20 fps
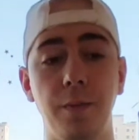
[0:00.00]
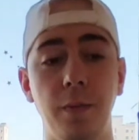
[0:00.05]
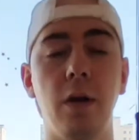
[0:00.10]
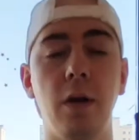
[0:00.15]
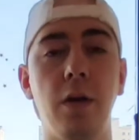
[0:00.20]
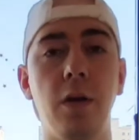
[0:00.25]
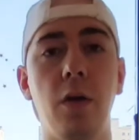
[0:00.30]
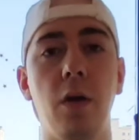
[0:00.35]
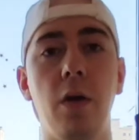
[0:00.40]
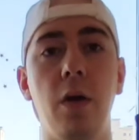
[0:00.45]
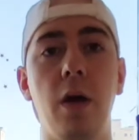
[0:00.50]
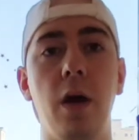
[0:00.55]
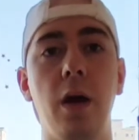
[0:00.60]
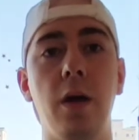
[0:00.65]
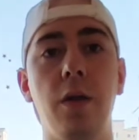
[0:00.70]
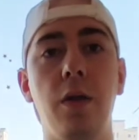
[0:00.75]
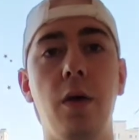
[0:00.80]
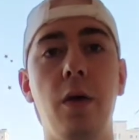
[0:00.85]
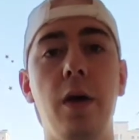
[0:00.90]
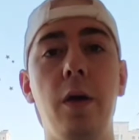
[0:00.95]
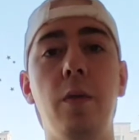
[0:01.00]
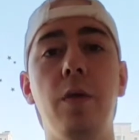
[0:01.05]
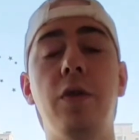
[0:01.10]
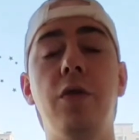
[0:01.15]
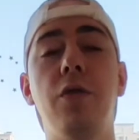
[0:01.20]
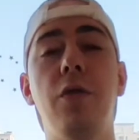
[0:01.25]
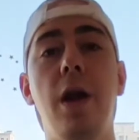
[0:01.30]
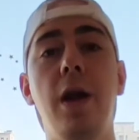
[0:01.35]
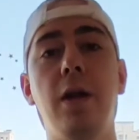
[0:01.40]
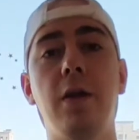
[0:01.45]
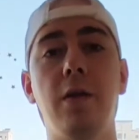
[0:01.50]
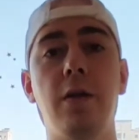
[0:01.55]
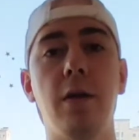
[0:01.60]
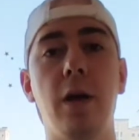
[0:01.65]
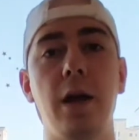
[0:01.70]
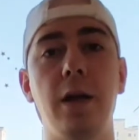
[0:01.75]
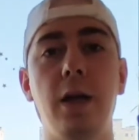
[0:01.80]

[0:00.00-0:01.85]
So I thought it was great.